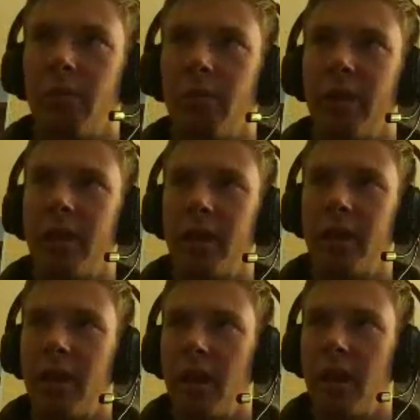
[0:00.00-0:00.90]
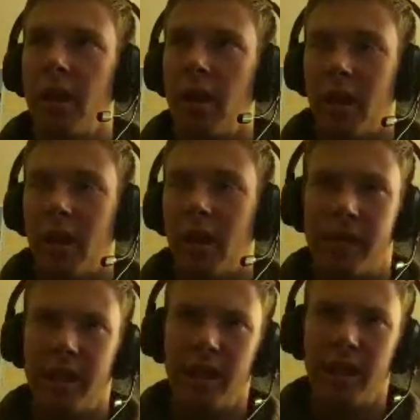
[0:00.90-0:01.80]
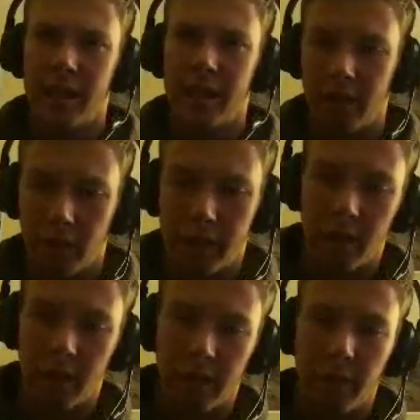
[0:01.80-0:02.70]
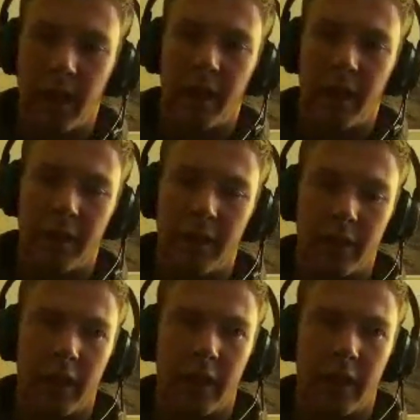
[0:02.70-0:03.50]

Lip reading: Normally, if it's in season, we'll just go for mileage.